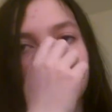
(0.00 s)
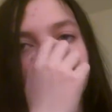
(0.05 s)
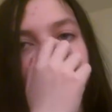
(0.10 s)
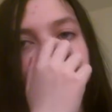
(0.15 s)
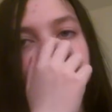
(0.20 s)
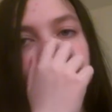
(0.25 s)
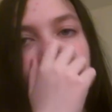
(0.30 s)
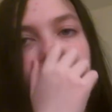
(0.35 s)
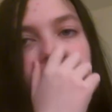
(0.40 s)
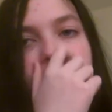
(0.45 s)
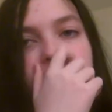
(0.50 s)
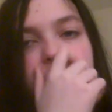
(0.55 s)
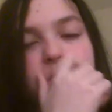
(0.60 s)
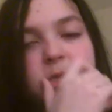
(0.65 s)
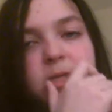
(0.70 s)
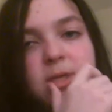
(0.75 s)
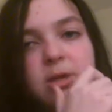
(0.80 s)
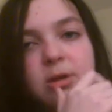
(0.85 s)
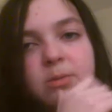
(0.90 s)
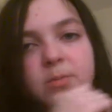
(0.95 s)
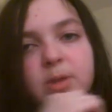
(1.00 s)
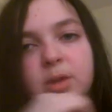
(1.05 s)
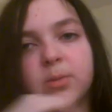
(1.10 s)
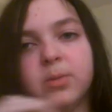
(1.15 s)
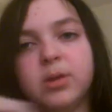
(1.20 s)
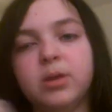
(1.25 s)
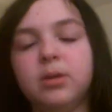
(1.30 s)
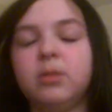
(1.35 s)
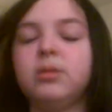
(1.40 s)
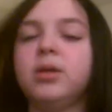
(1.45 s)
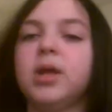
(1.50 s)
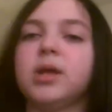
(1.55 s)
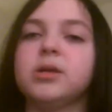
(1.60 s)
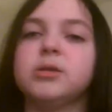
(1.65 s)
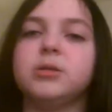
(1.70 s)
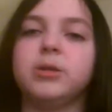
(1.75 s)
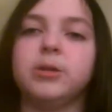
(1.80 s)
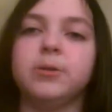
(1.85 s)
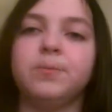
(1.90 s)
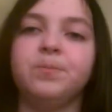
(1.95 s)
Hopefully this year, maybe
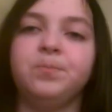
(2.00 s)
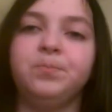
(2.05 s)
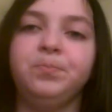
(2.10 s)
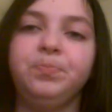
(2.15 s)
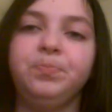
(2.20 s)
next year.